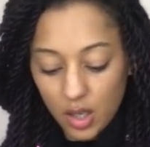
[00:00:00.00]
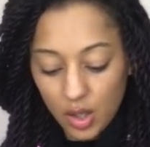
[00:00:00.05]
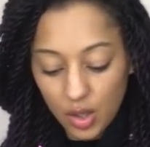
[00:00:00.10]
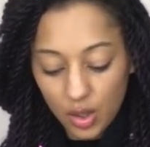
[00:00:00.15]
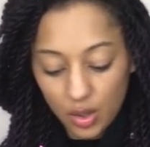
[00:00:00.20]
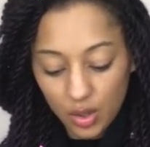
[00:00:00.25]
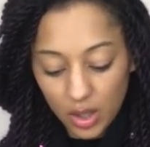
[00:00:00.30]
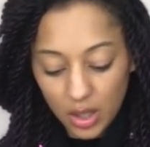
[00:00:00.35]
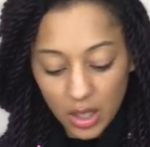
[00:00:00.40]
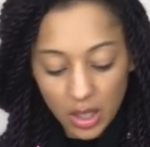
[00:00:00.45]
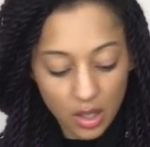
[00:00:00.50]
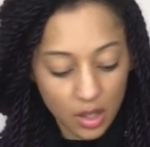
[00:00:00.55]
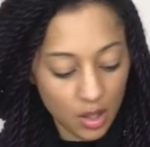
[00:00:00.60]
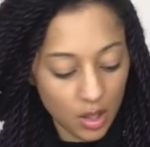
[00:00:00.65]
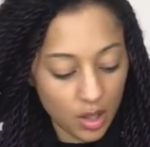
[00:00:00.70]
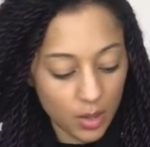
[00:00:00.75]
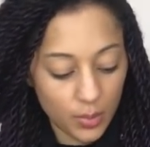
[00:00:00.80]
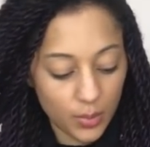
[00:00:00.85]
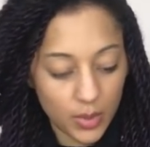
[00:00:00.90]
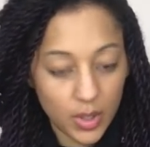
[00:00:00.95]
tucking it
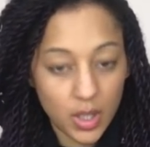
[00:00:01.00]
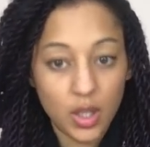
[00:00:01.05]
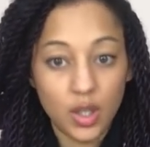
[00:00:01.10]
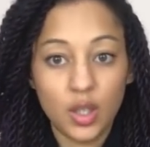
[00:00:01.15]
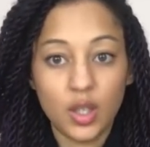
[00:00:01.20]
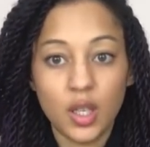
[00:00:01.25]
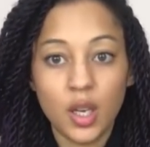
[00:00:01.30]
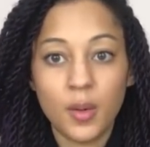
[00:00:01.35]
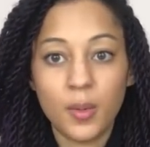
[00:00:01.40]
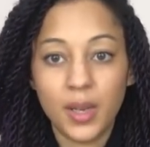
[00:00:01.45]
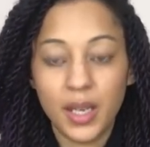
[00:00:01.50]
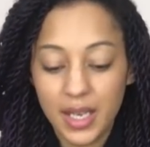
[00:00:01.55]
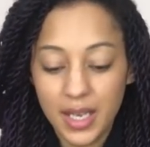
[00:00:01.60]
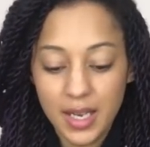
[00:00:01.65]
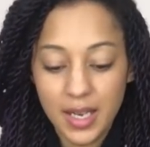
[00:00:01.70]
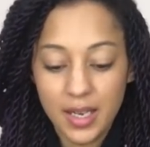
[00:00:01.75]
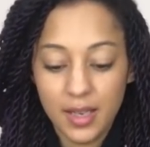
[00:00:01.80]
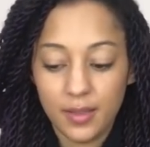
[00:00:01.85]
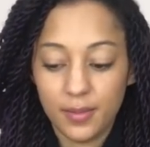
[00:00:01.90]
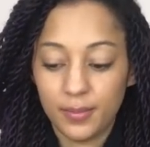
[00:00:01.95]
up and sewing
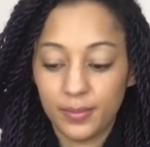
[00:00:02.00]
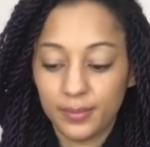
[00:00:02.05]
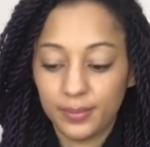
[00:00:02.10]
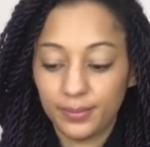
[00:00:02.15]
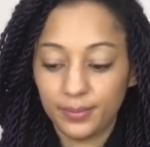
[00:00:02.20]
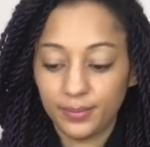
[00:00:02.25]
it in